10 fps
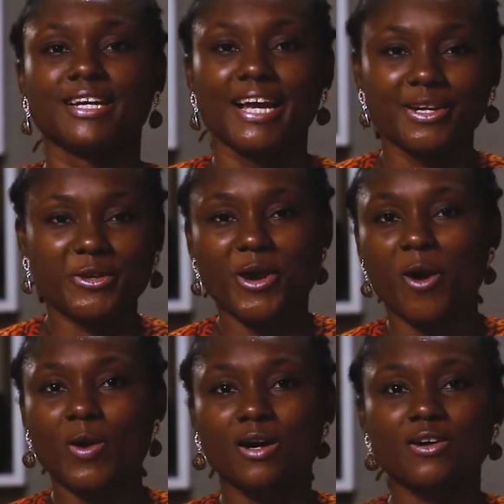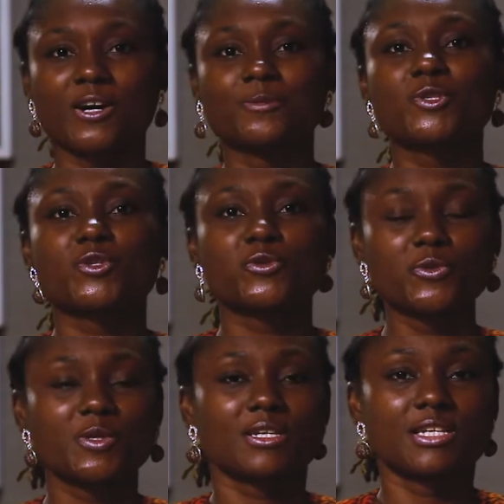Hello, you are welcome to
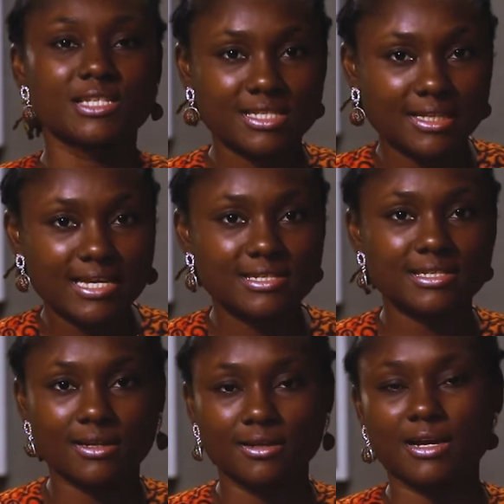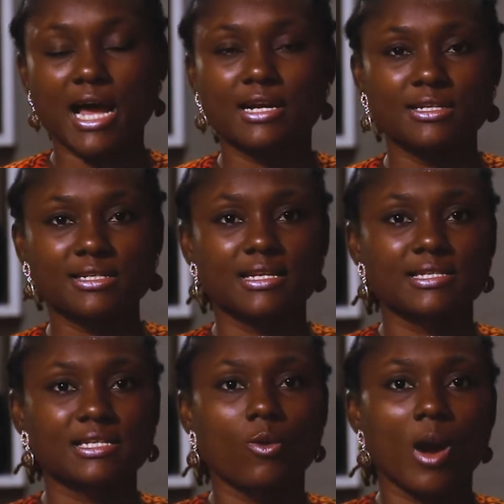this lesson, and in this
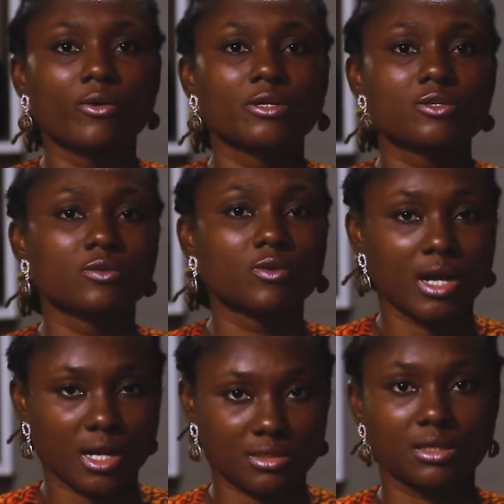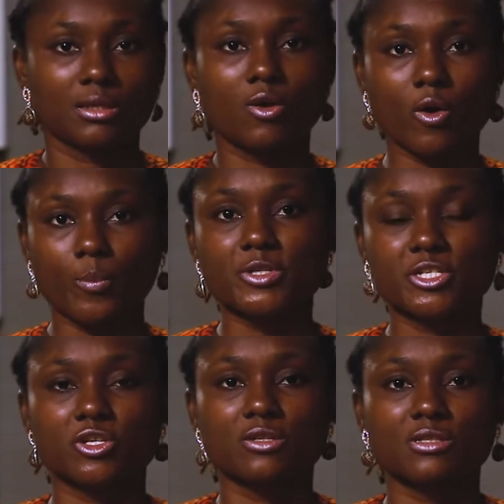lesson we are going to look at the
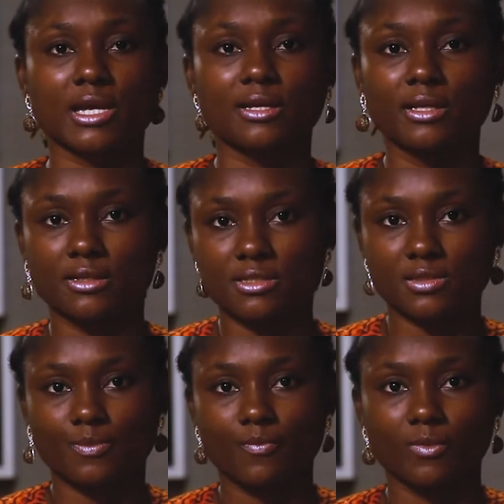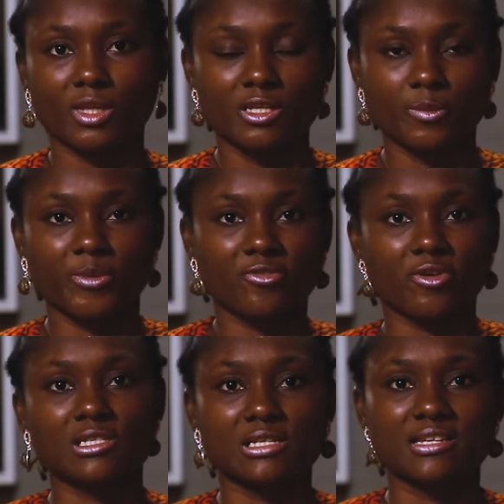composition techniques. In the
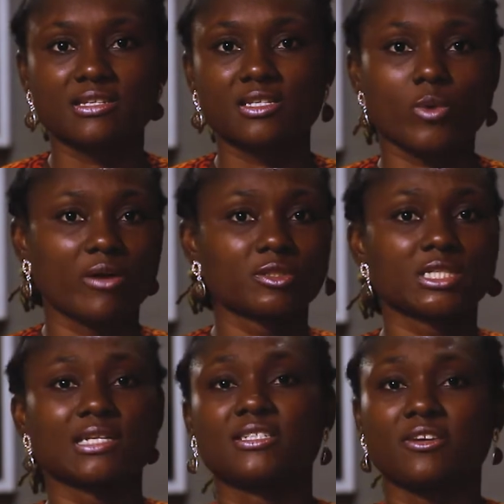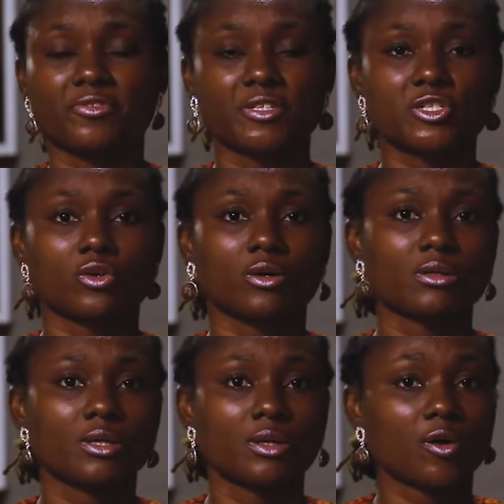previous lessons we have looked at the definition
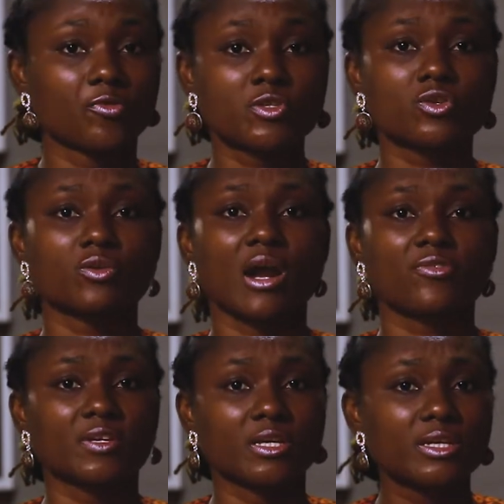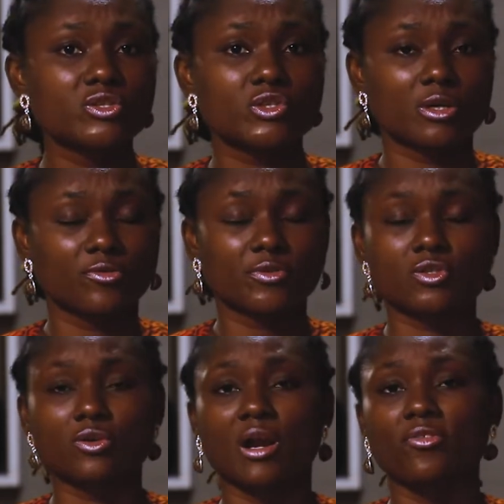of photography, the history of
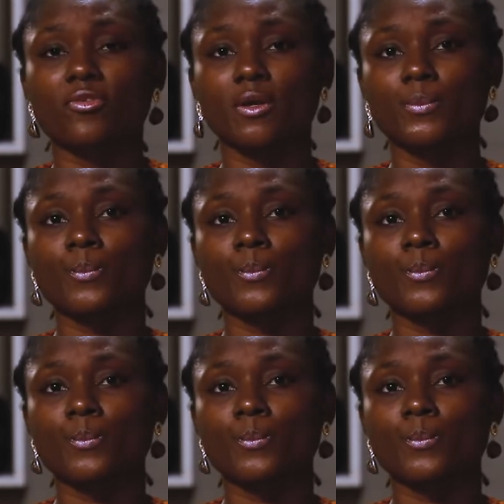photography.